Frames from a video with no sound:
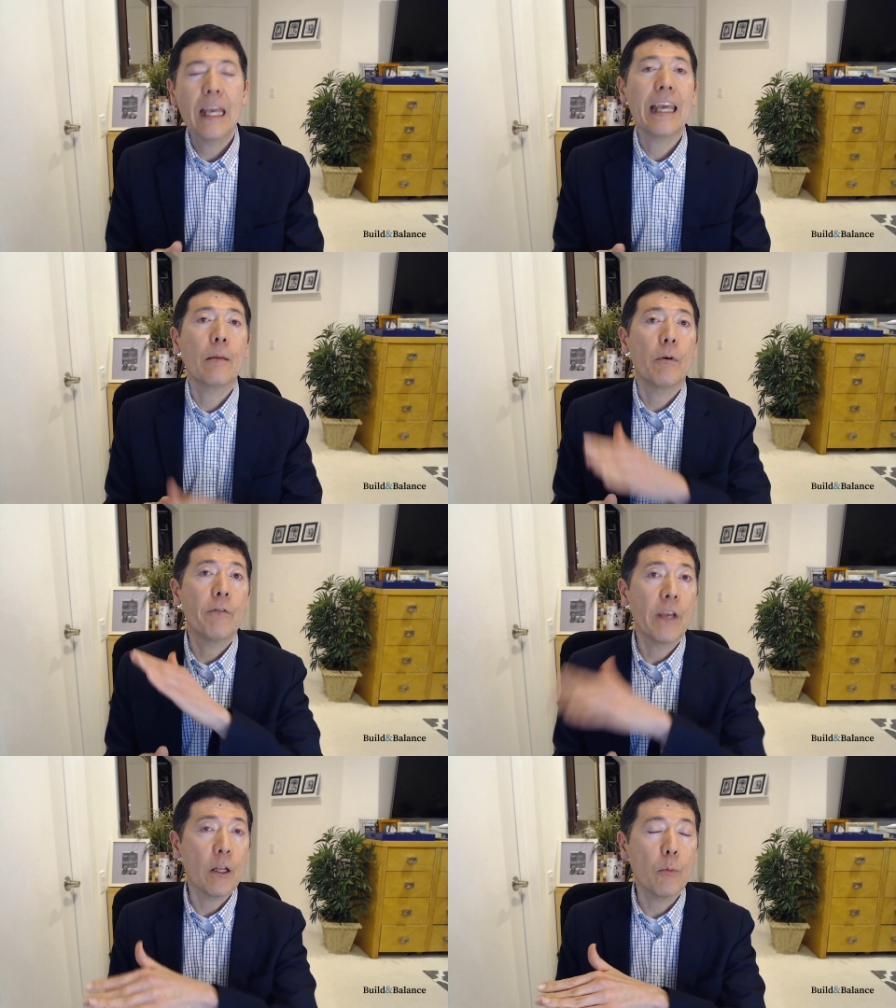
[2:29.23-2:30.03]
and I'm
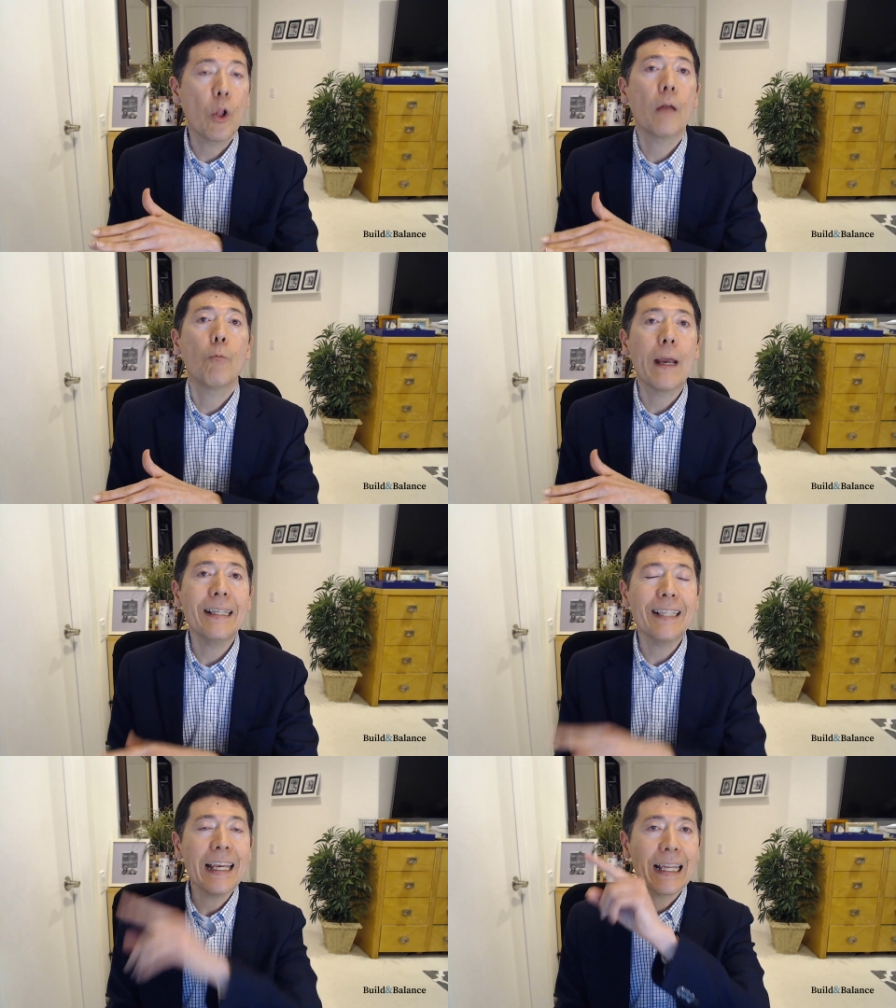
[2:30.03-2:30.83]
available on
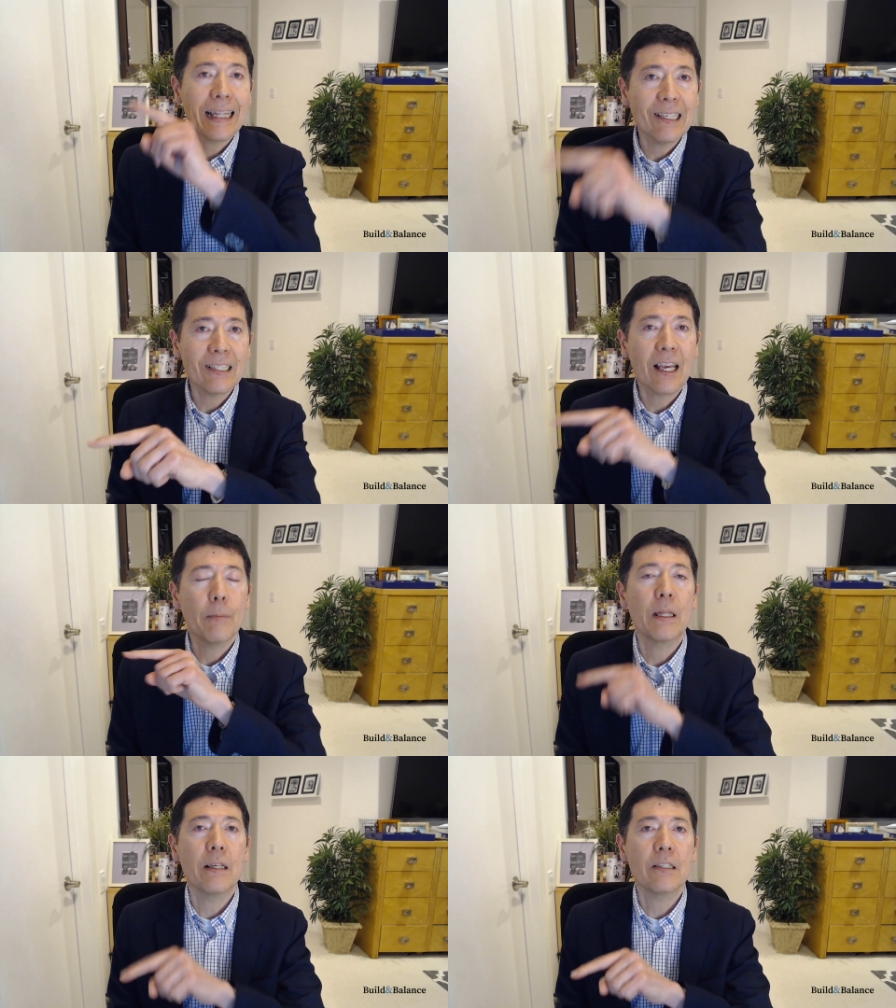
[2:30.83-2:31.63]
Wednesday at this time
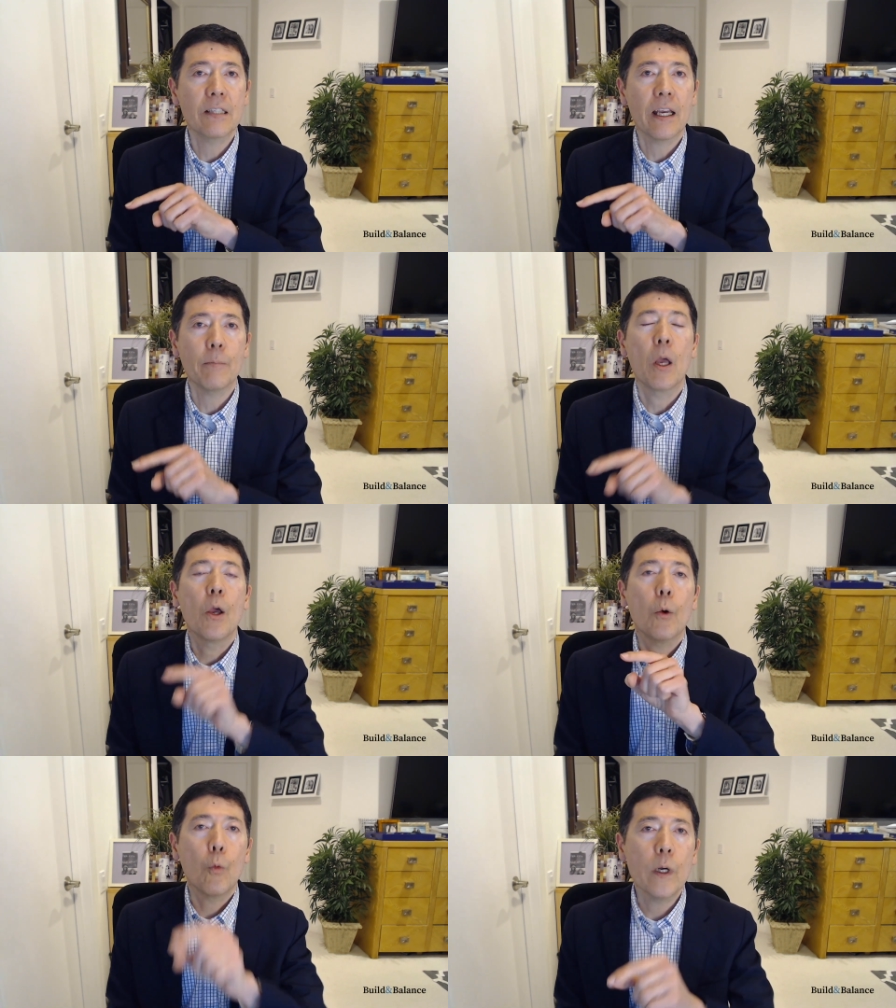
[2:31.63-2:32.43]
and this time.
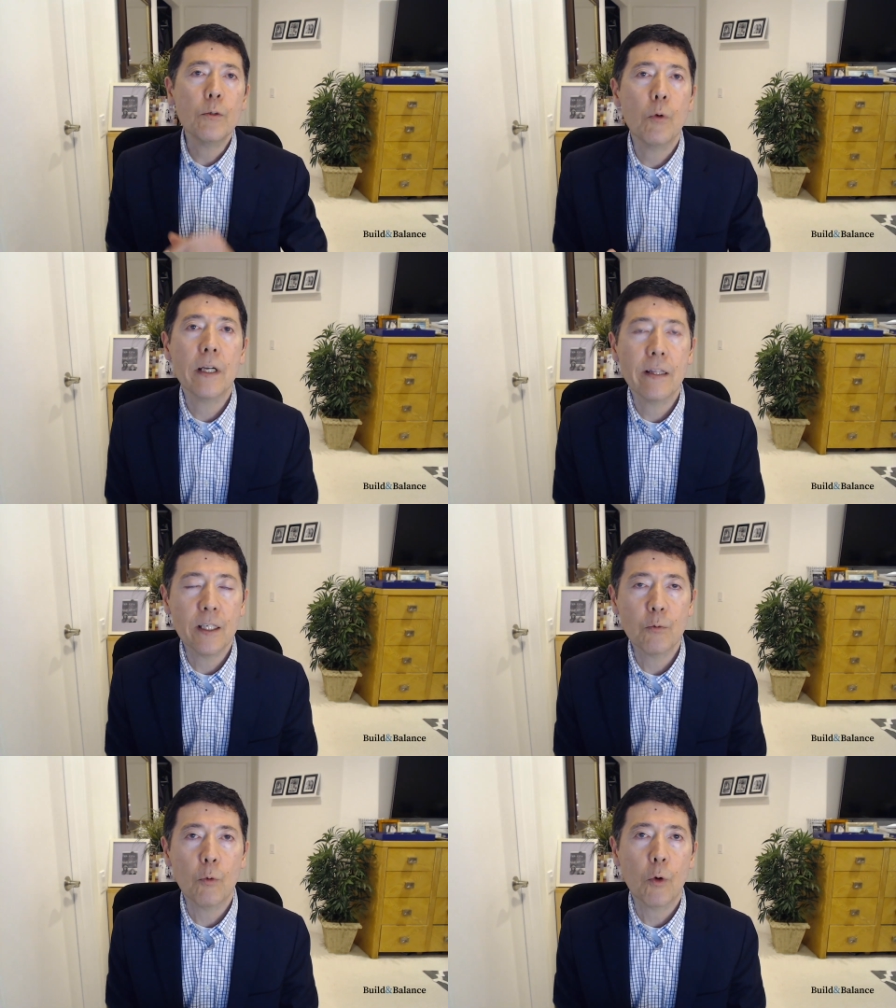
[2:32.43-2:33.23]
Which one of
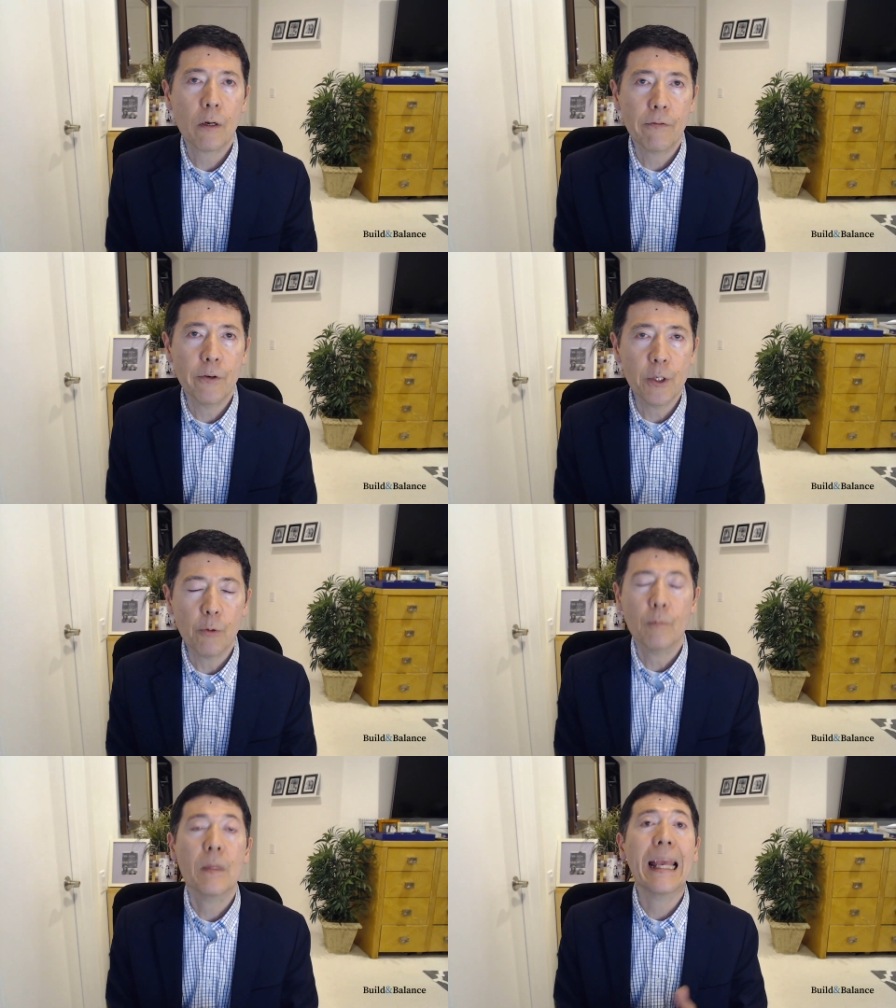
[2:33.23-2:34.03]
these will work for
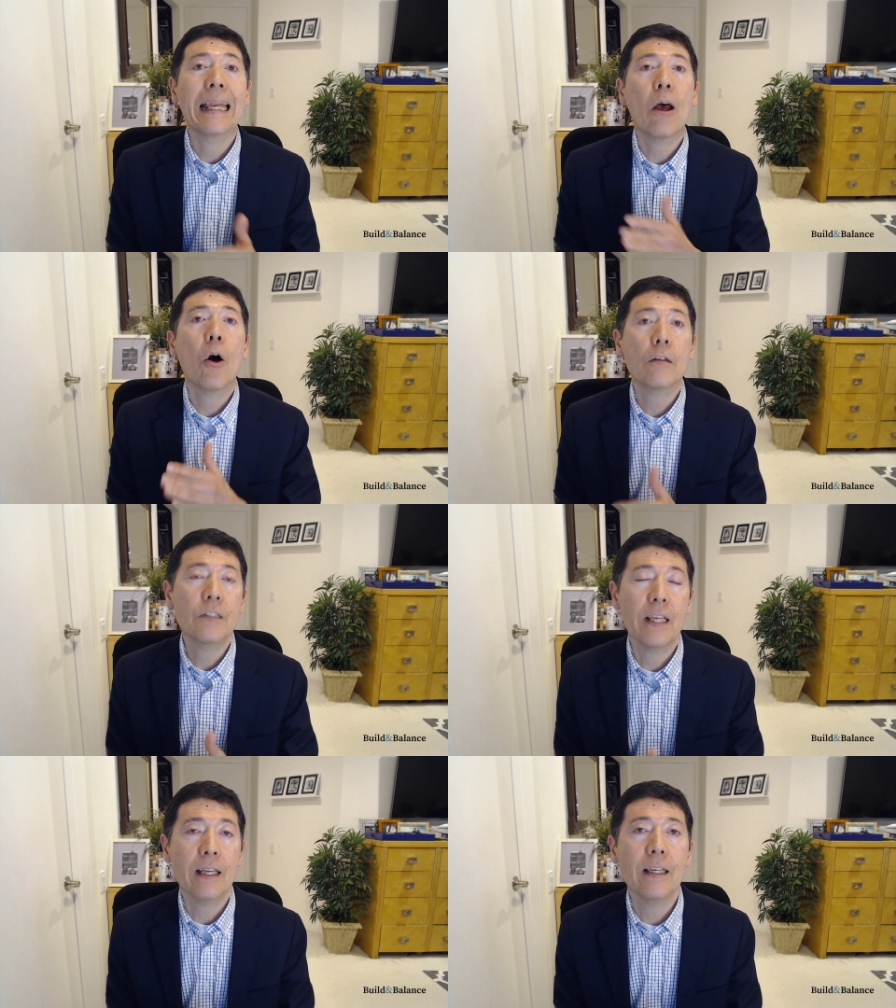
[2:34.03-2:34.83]
you? And I'll
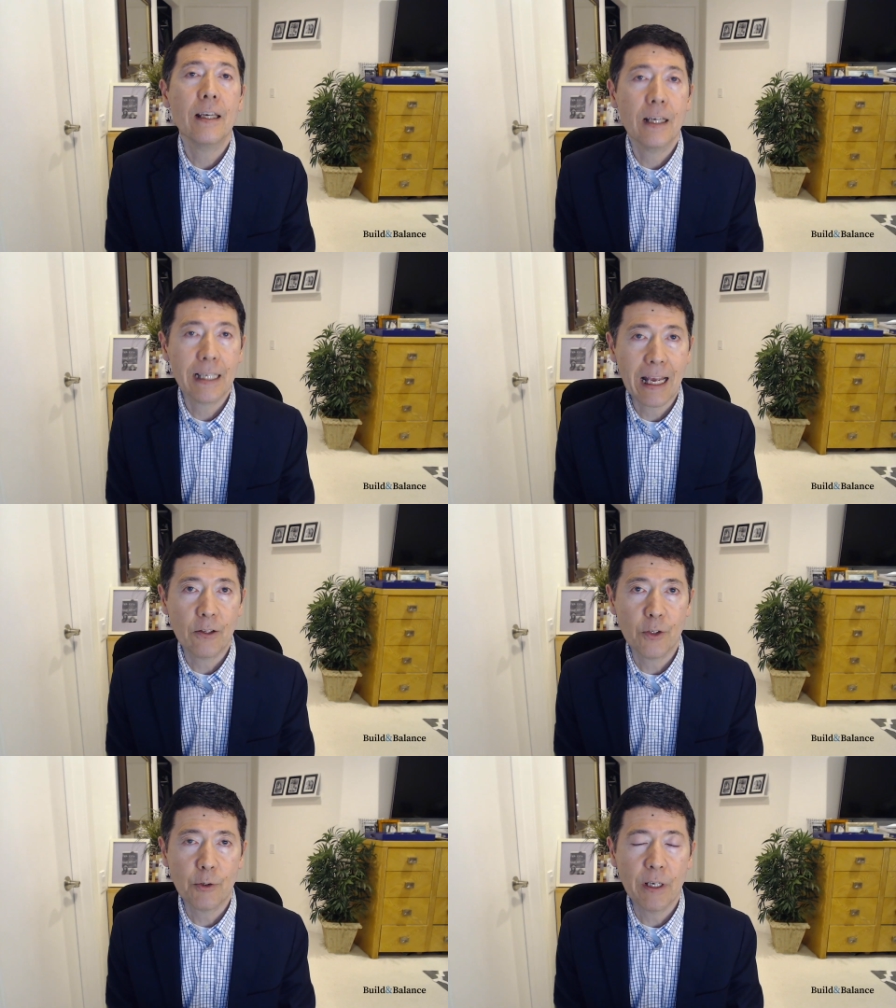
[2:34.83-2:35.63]
send a
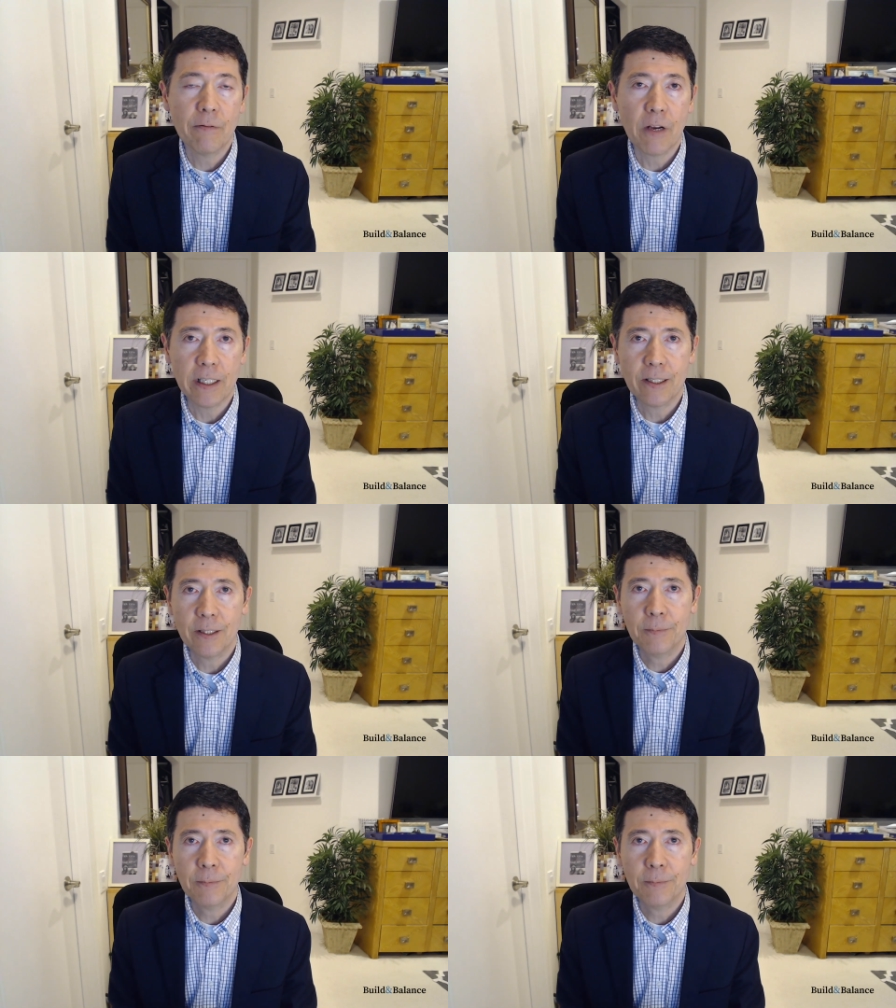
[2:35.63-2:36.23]
calendar invite.